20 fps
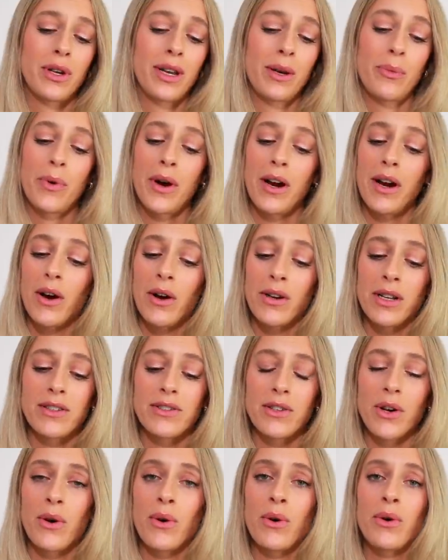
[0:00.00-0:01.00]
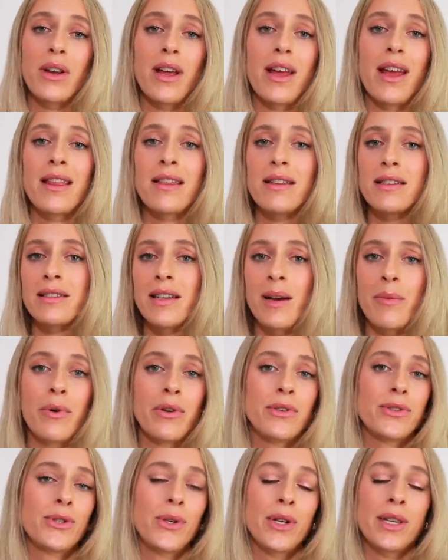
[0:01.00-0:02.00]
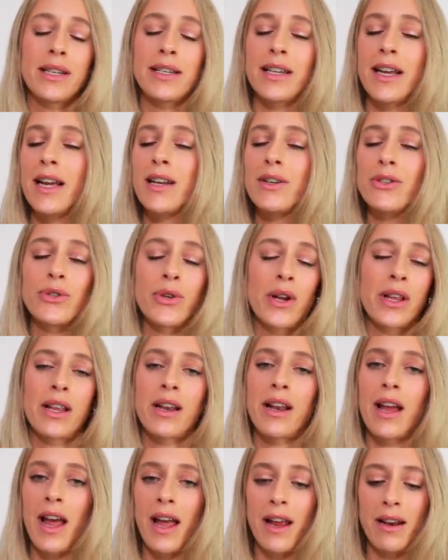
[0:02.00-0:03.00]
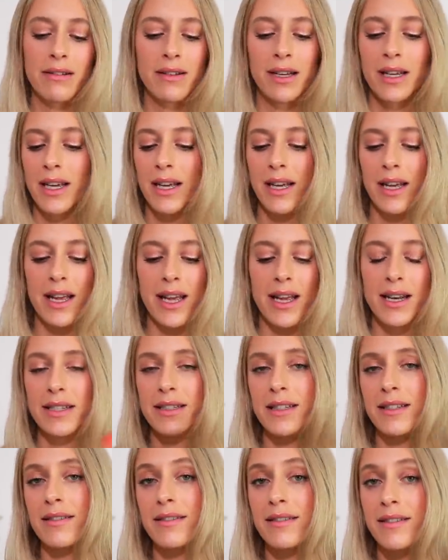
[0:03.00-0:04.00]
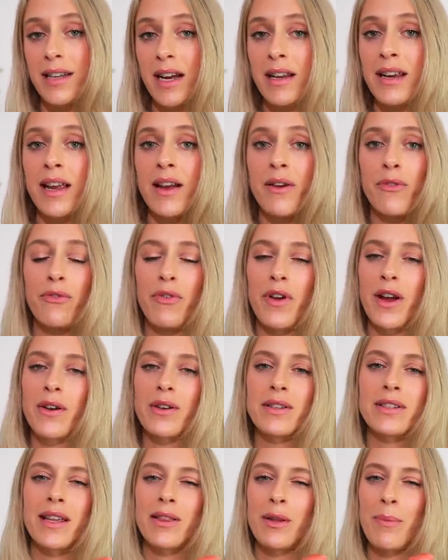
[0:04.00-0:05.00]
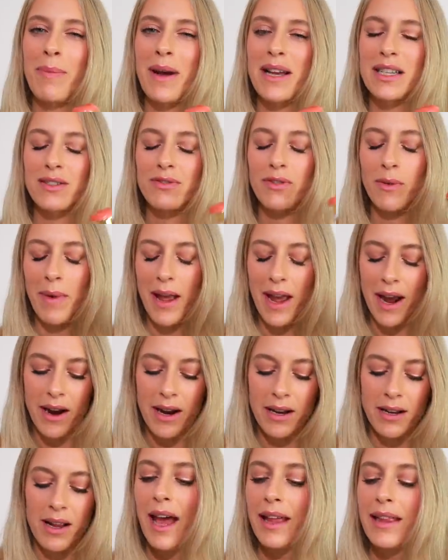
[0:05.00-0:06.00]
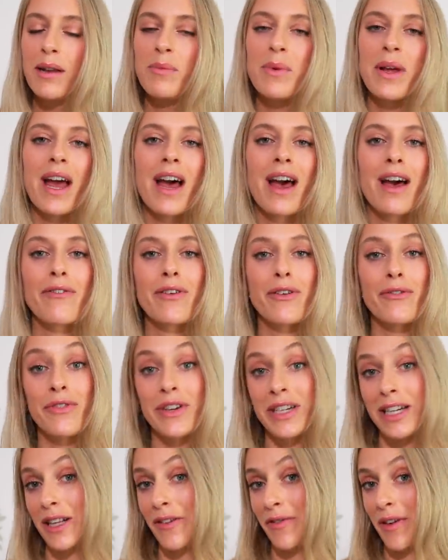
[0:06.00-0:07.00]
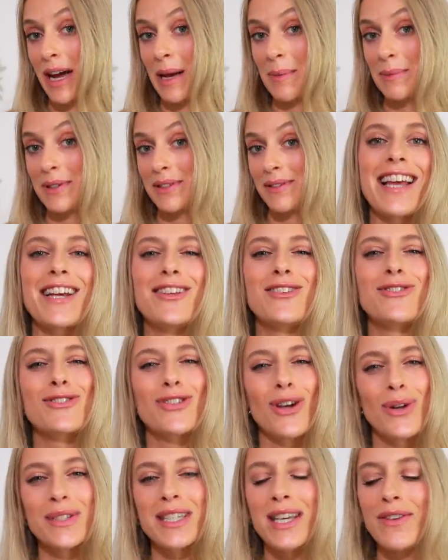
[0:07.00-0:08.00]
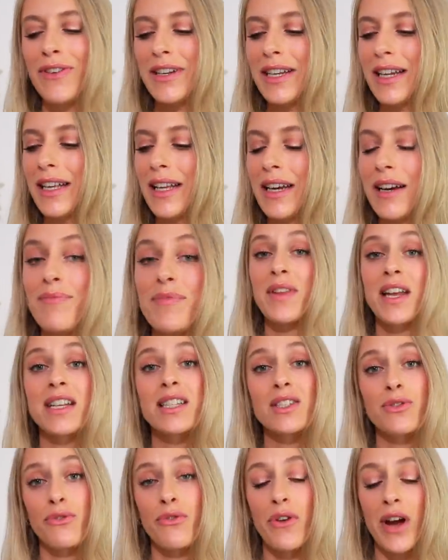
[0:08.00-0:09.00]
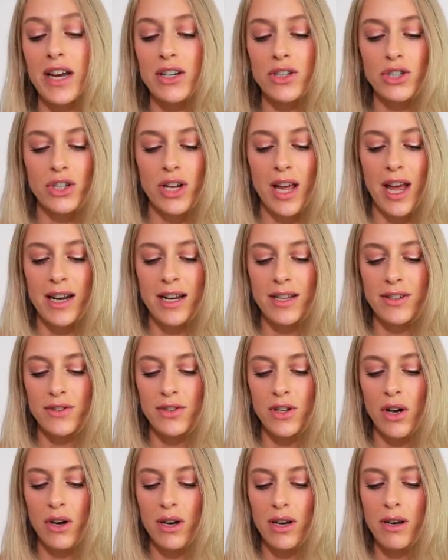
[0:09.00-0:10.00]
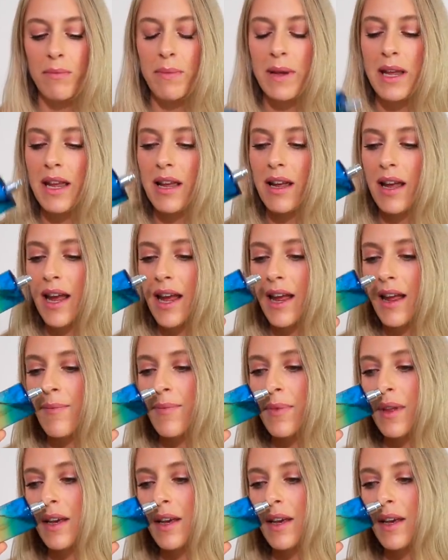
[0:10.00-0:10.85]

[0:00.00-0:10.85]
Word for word: can wear it on its own in the summer, during the day, during the night. It is a stunning fragrance and the best from Aran. And then we have Vanilla Vibes, a salty vanilla that is fresh, and it's not going to be a